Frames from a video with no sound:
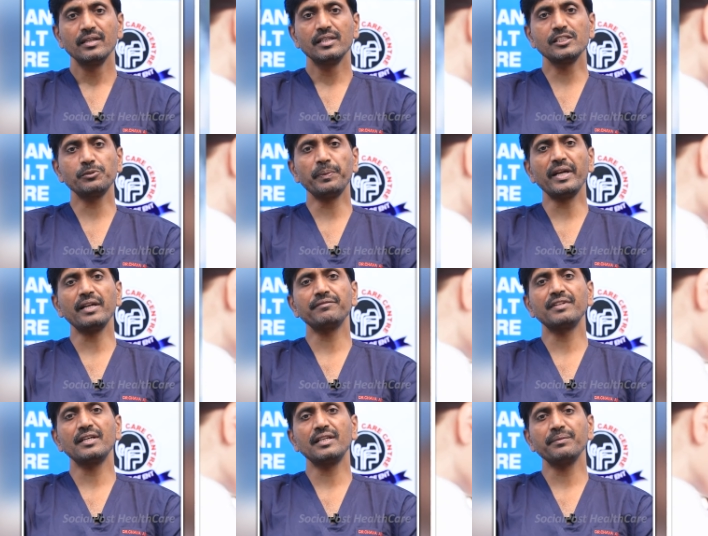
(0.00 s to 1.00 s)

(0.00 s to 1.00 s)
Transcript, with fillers: In spite of that,